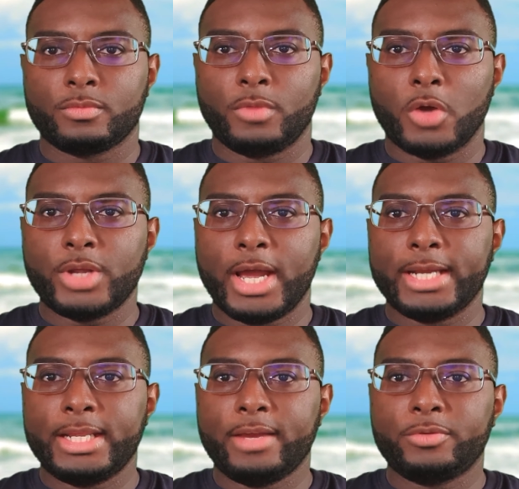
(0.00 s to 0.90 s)
Now the
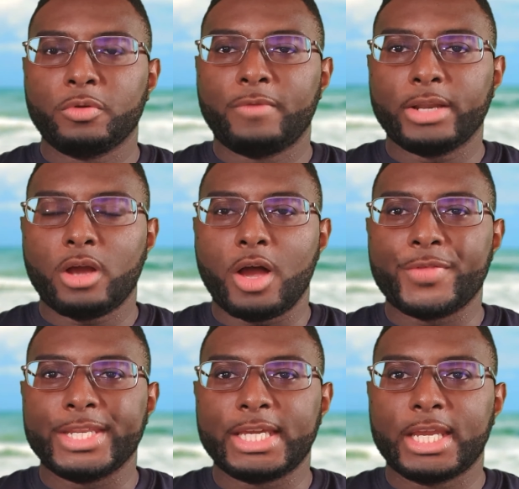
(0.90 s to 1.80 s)
idea of two-factor
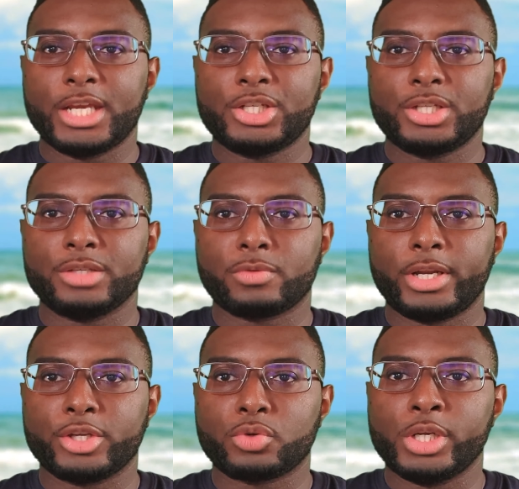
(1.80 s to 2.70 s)
authentication is
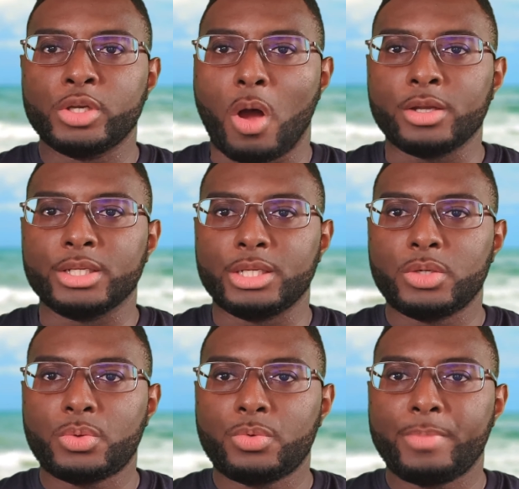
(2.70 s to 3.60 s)
really and truly not
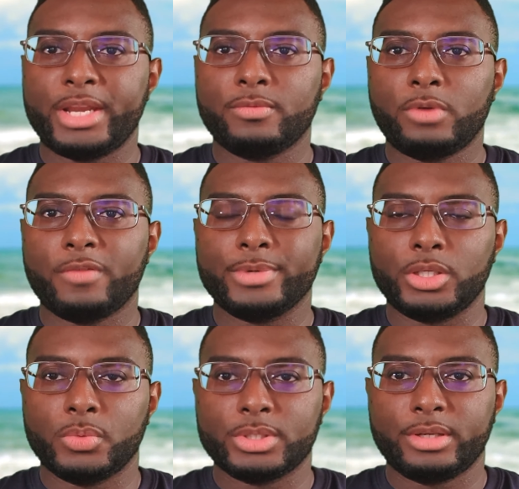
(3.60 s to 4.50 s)
new. Many of you have been
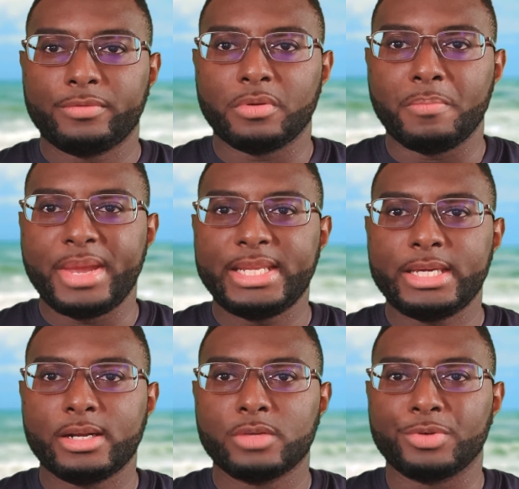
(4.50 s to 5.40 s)
using it for many
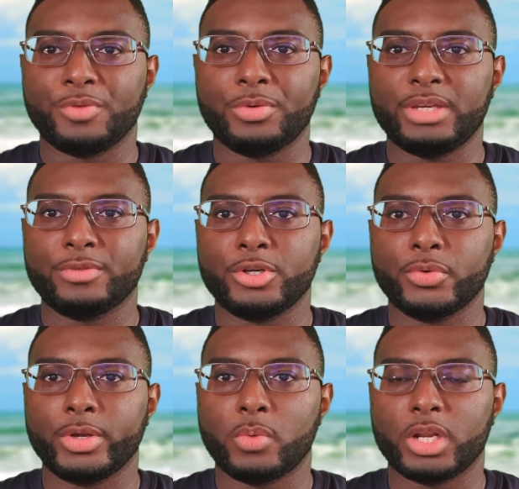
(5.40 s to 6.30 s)
years without even
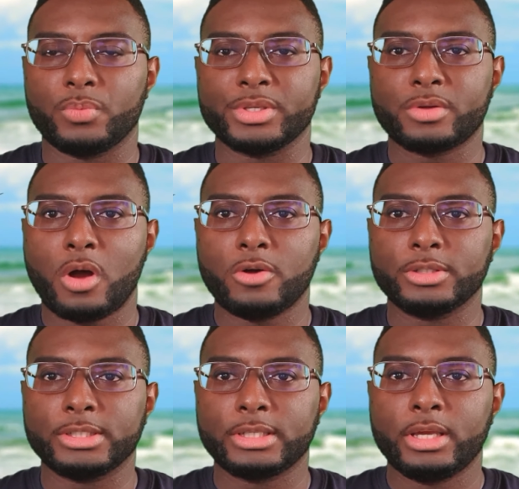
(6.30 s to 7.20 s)
knowing what it was
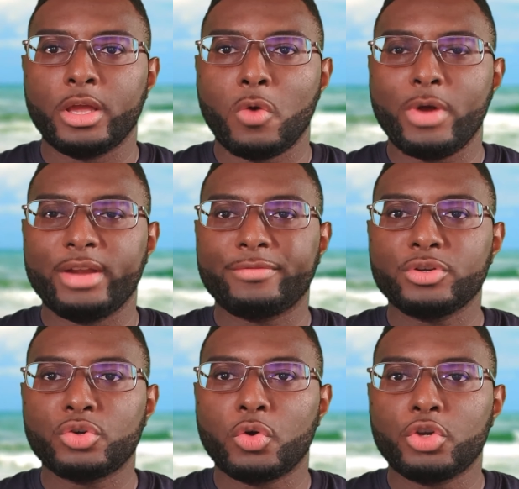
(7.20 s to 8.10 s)
called. Whenever
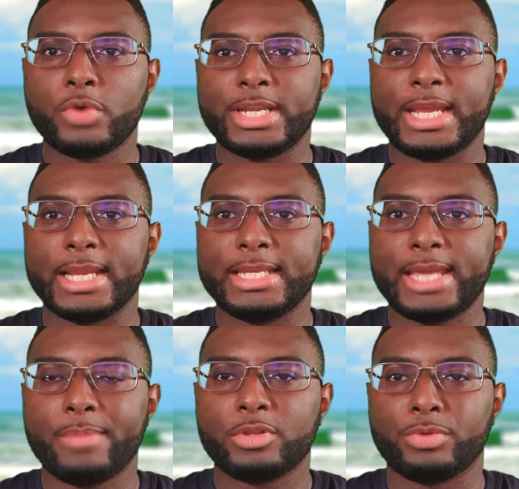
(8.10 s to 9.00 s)
you go to an A
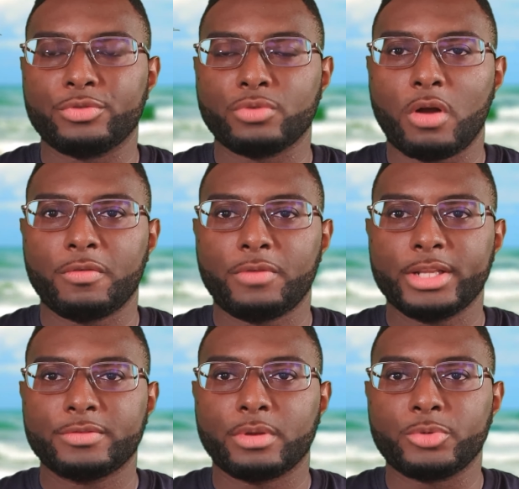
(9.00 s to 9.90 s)
T M to withdraw
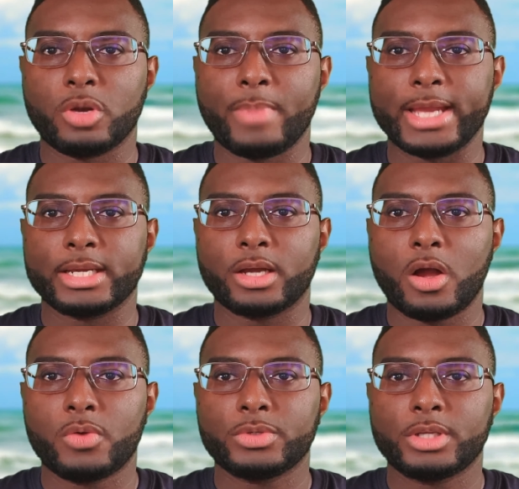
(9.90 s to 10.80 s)
funds from your bank
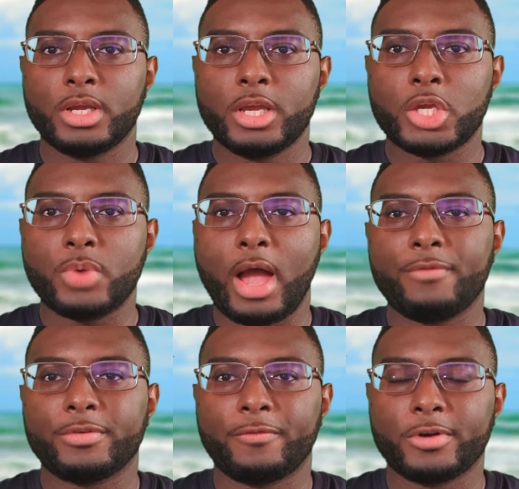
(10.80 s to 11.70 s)
account, you
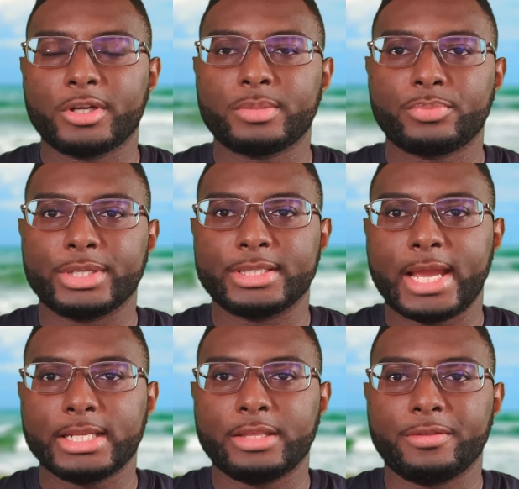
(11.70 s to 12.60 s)
have to first
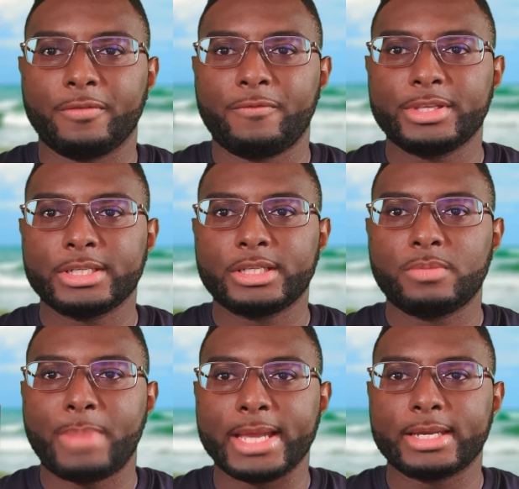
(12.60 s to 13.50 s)
present the physical
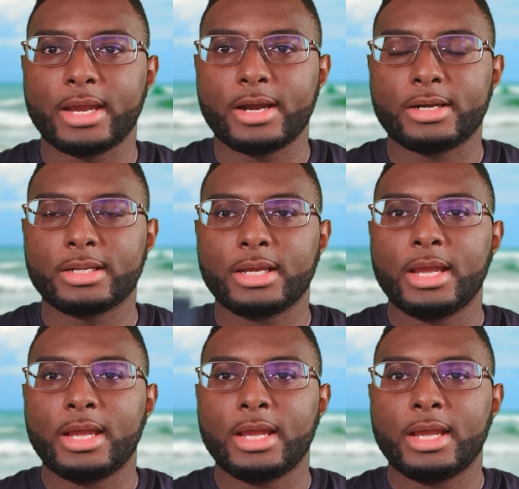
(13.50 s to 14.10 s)
bank card,